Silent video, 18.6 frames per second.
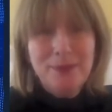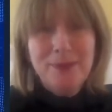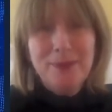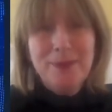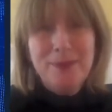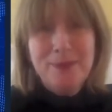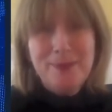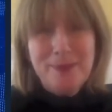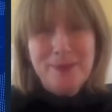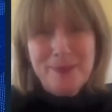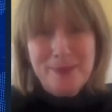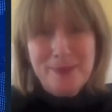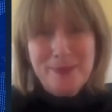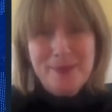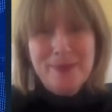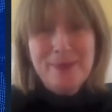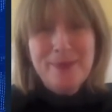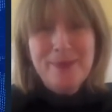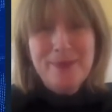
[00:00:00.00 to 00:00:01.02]

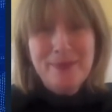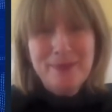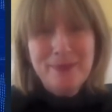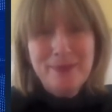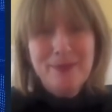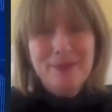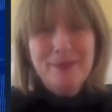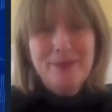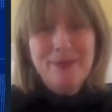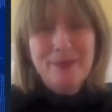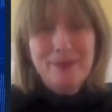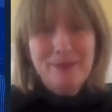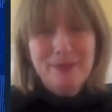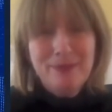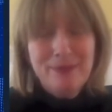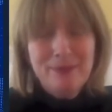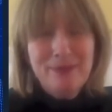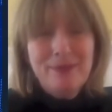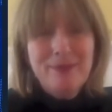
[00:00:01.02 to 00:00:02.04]

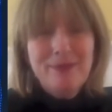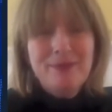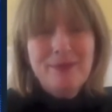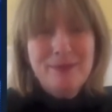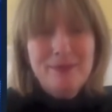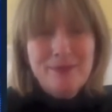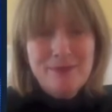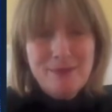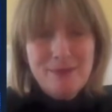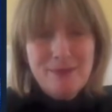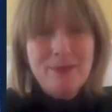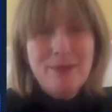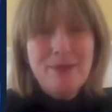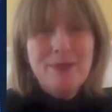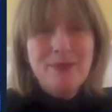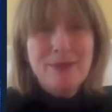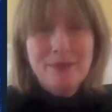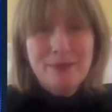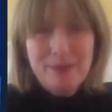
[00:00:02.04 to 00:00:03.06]

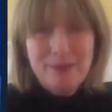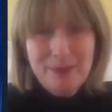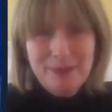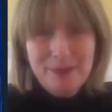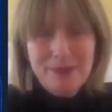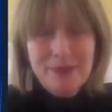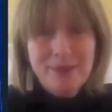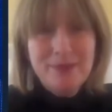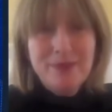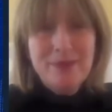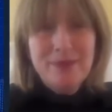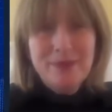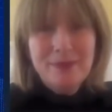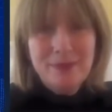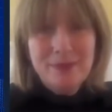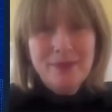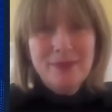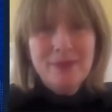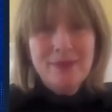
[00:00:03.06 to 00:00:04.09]

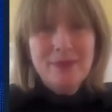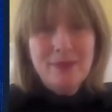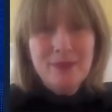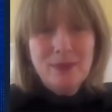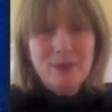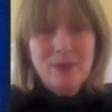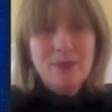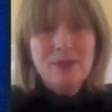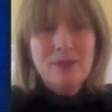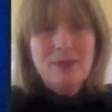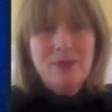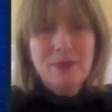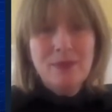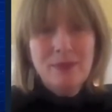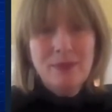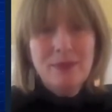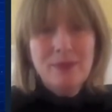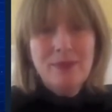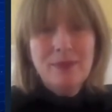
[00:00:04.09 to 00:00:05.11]

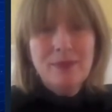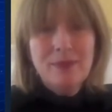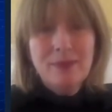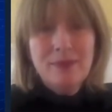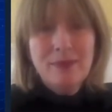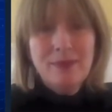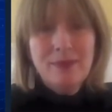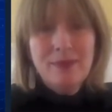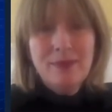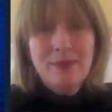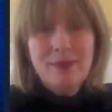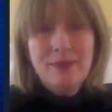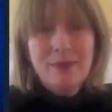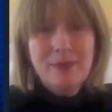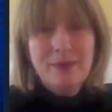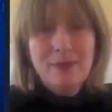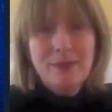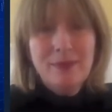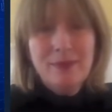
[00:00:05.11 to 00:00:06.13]

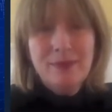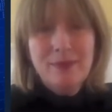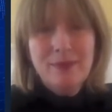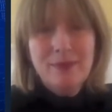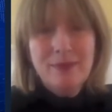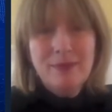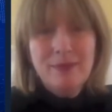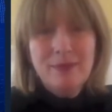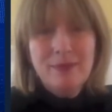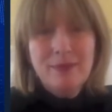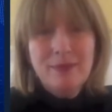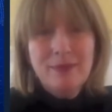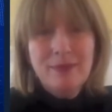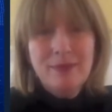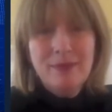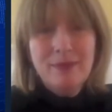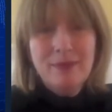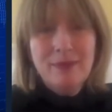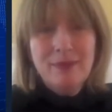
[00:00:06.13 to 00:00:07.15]

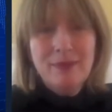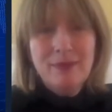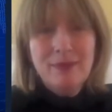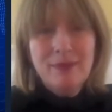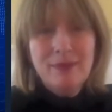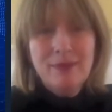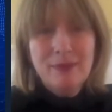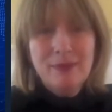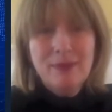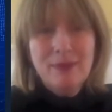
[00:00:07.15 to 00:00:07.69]
The person shown says nothing.